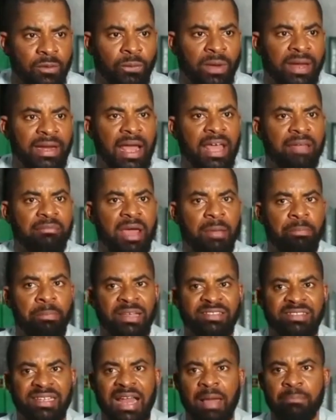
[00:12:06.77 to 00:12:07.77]
whether in my
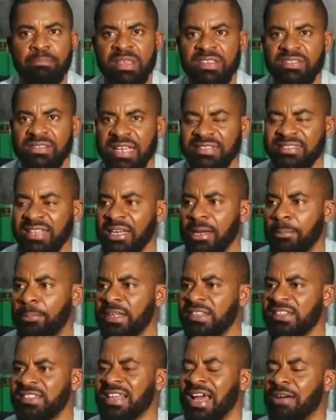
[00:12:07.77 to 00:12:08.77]
personal business and the
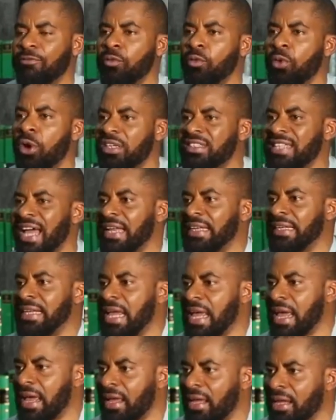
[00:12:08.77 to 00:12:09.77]
places I've worked, are
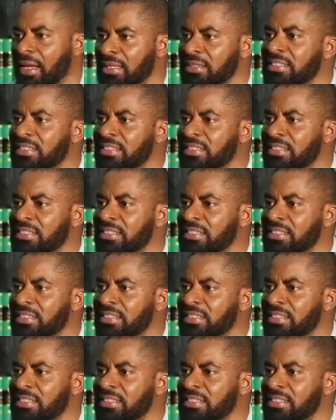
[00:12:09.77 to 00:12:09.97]
there.